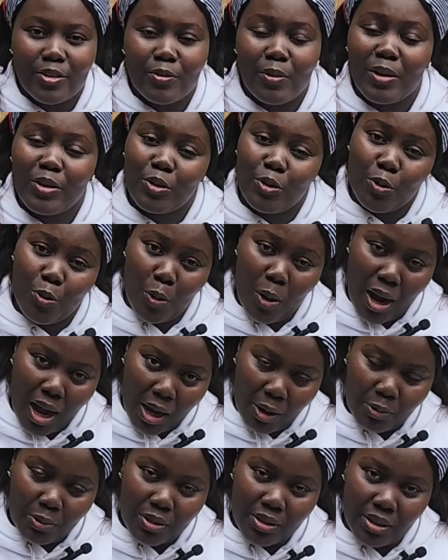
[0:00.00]
when you go
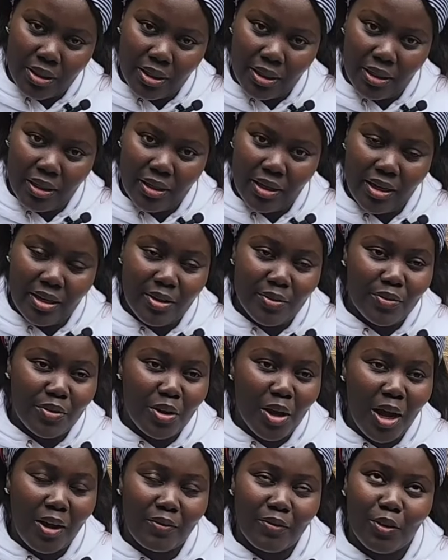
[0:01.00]
out there. And
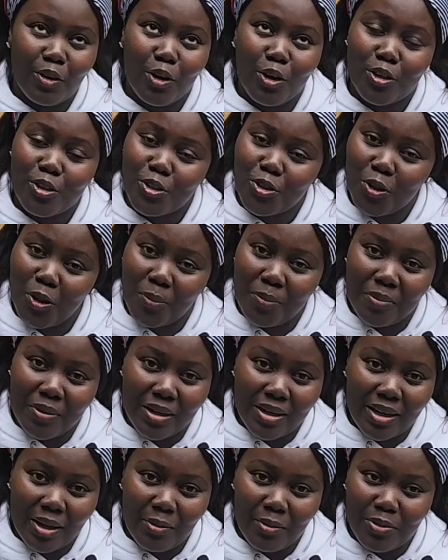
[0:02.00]
if you have lost your
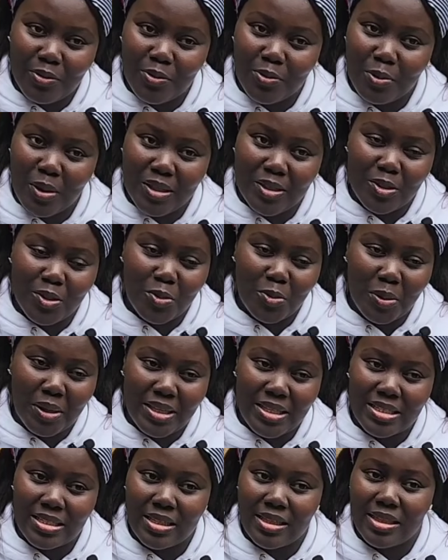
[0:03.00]
blender with
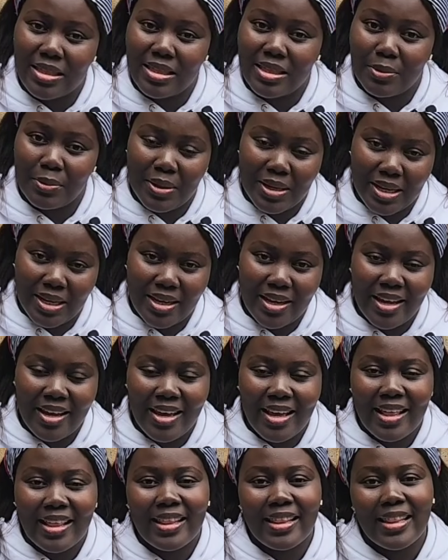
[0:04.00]

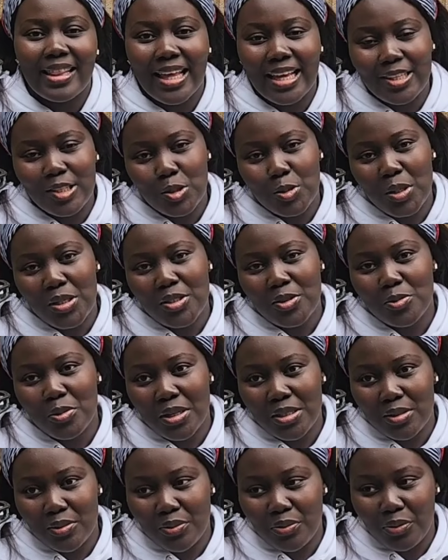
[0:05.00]
2023, then
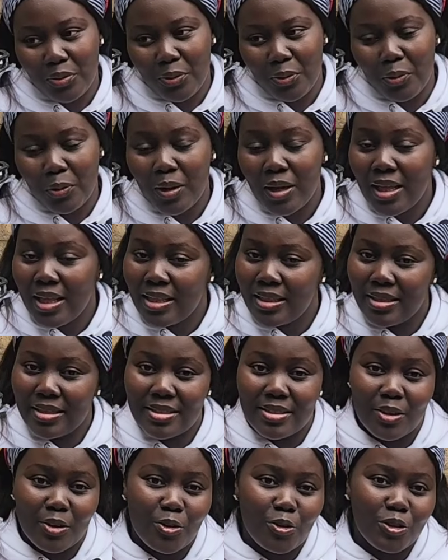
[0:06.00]
2024
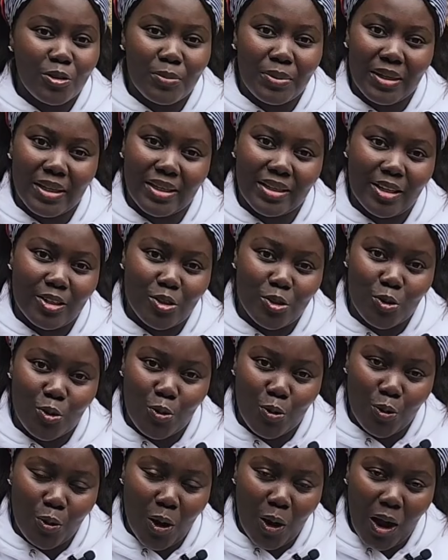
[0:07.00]
is a good blender to
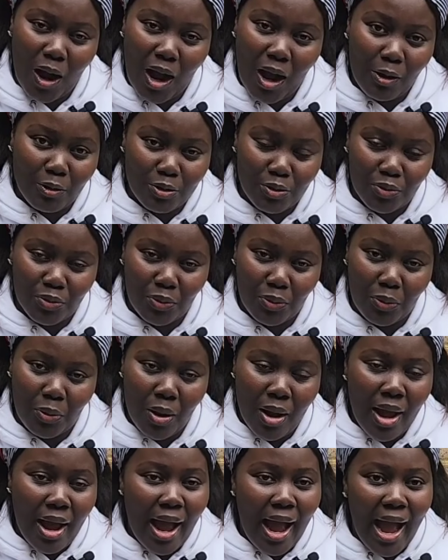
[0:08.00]
go out
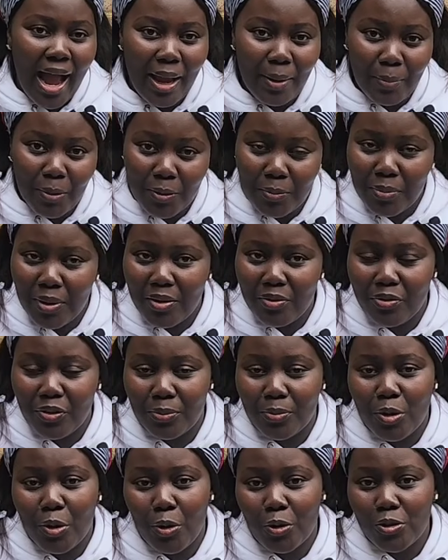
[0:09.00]
for. I bought mine
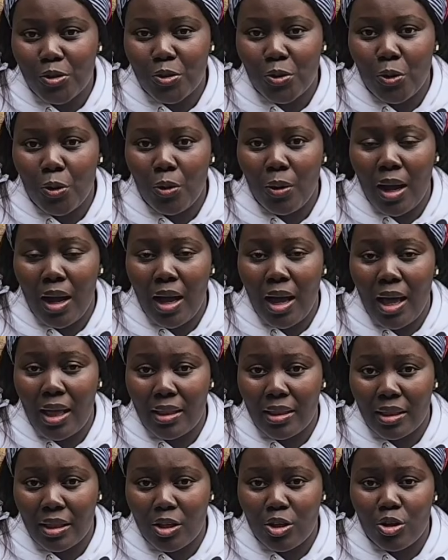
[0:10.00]
from Costco.
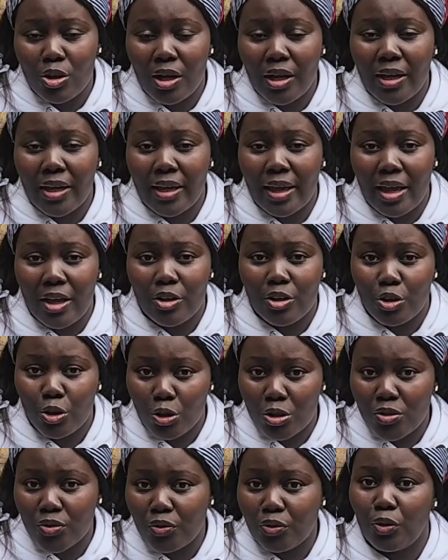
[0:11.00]
I think you can get
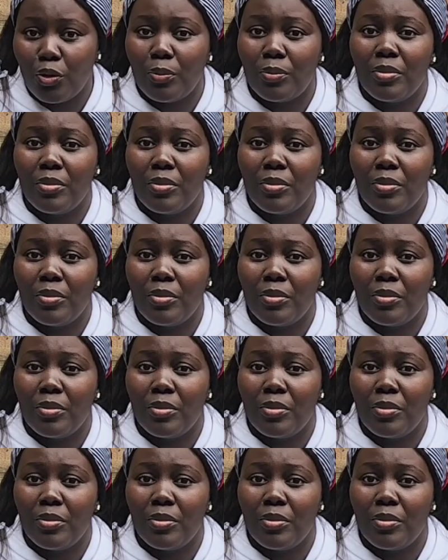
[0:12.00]
yours